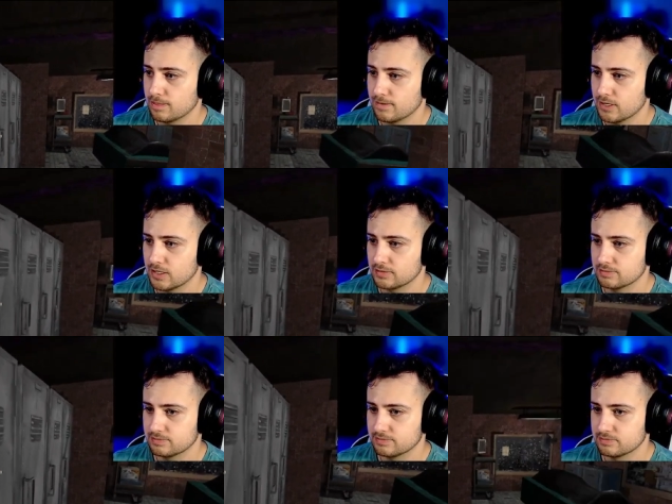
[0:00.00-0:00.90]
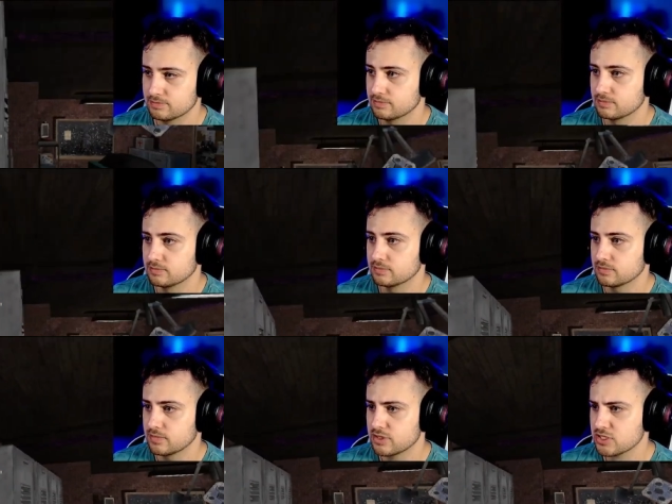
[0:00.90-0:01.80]
Alright.
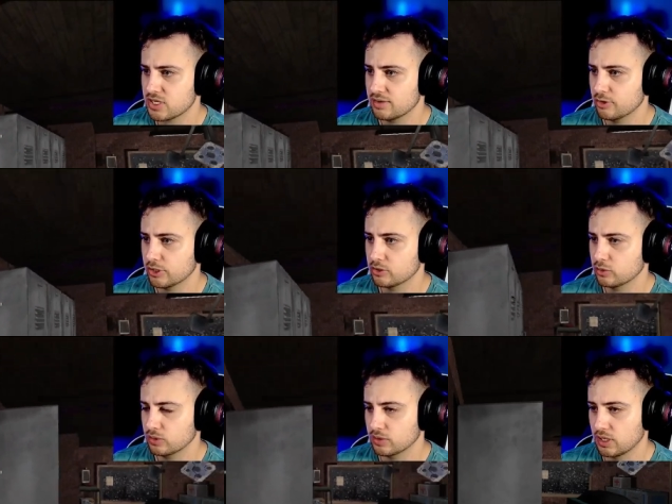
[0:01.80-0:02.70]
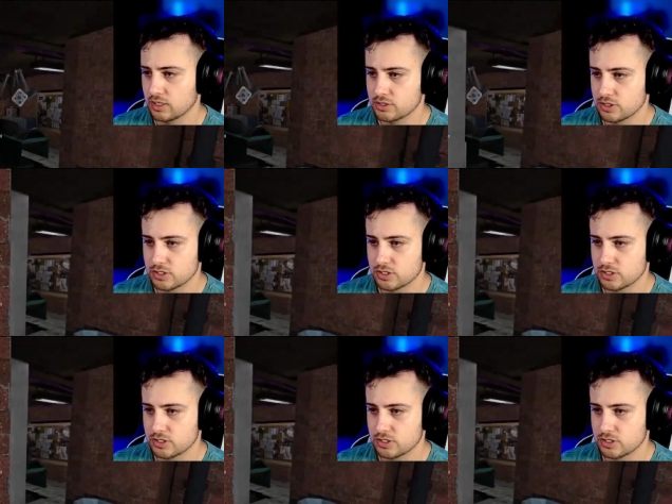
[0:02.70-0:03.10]
Is this covering a door? No, it's just